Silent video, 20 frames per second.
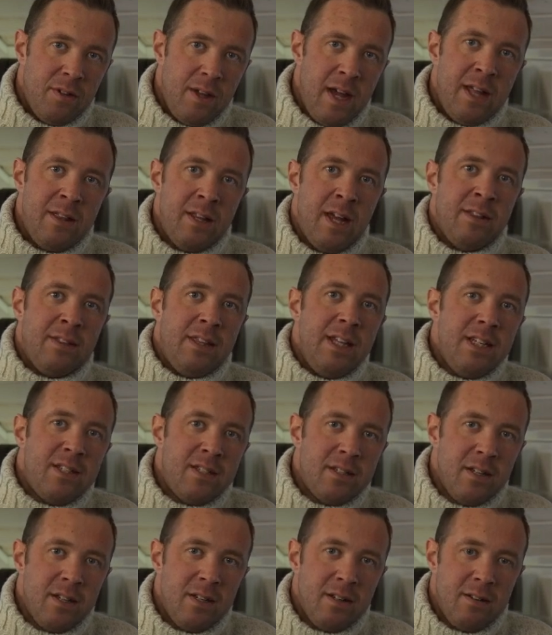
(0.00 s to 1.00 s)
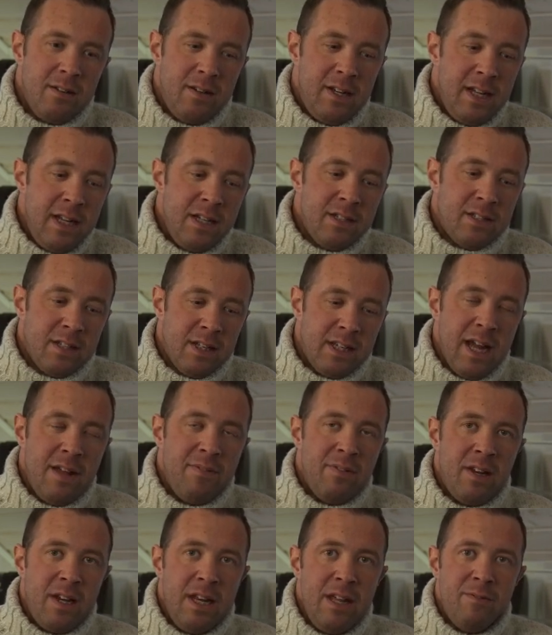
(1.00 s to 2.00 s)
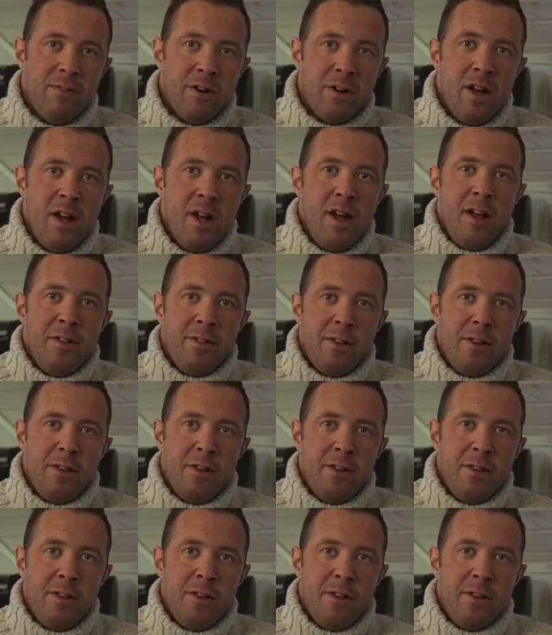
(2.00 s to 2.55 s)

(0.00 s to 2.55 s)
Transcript: And this lens can deliver